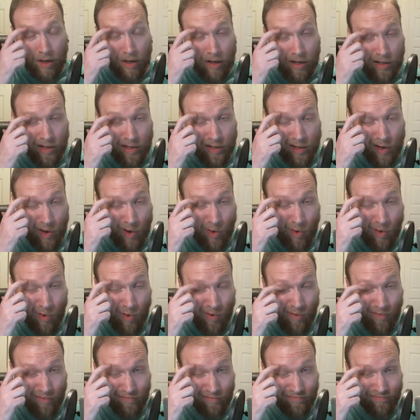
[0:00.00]
So
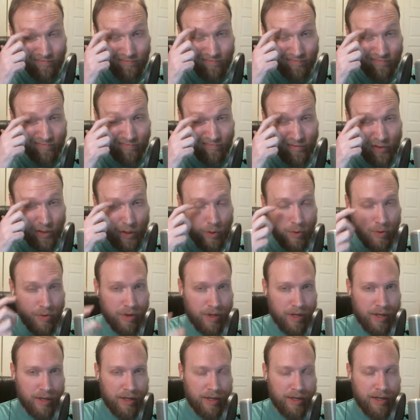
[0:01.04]
do you
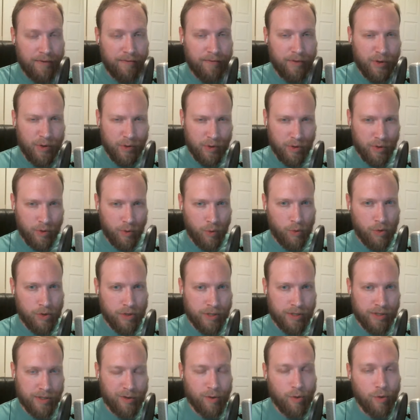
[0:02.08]
think if you knew the
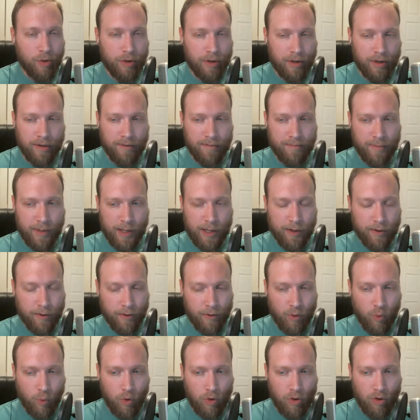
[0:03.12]
story of Peter
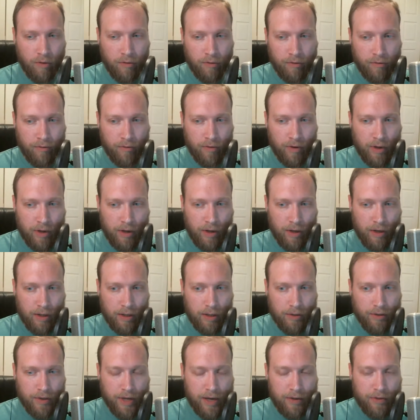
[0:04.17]
and the Wolf,
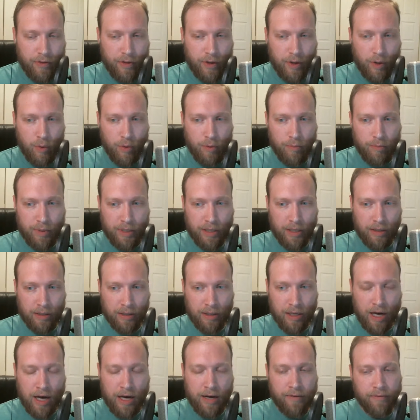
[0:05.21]
that there would be a
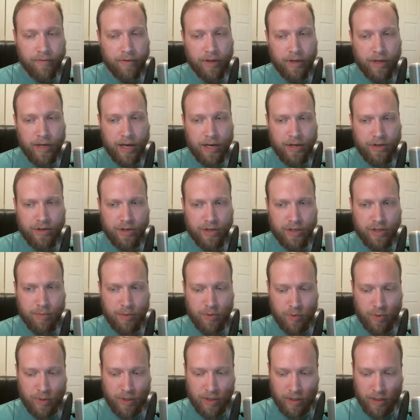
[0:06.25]
lot of connections
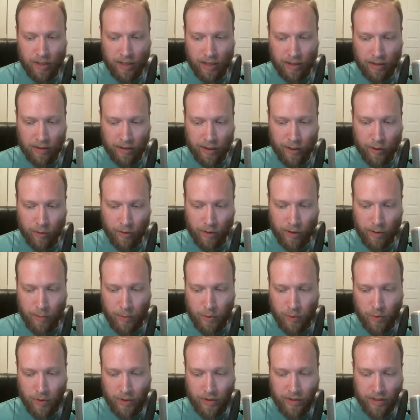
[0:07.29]
between, like, literally
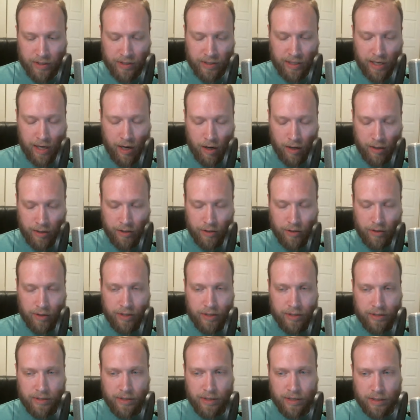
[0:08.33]
between this character
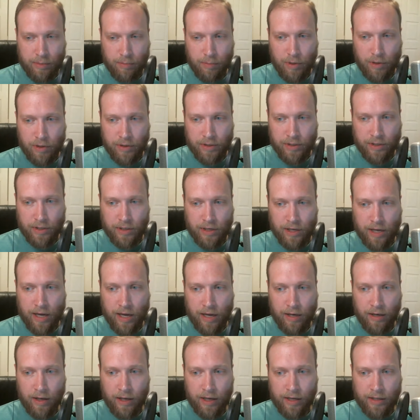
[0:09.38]
is this person,
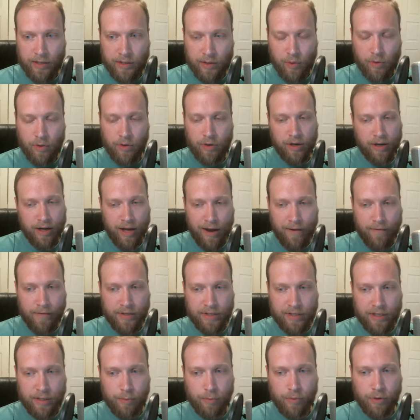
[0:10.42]
and like, so they're going to have a
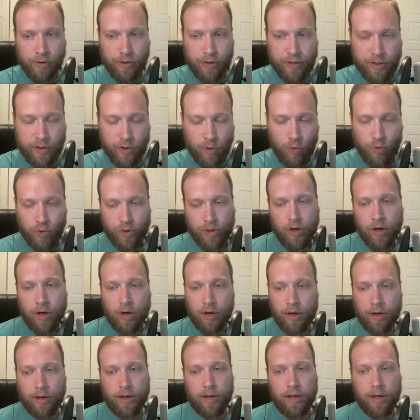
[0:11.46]
similar story
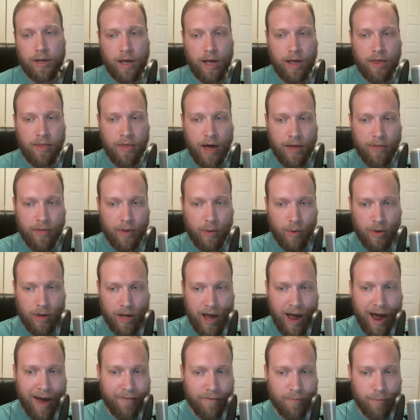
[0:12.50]
arc that they would
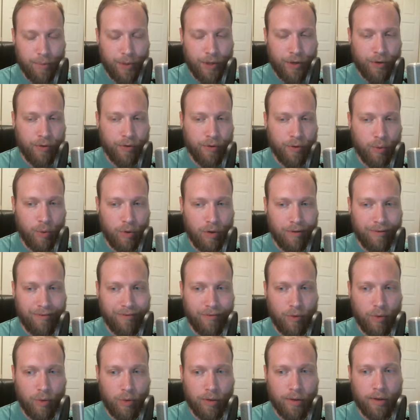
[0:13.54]
have in Peter and the Wolf?
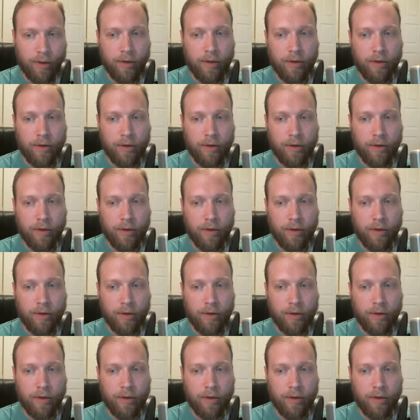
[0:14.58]
Or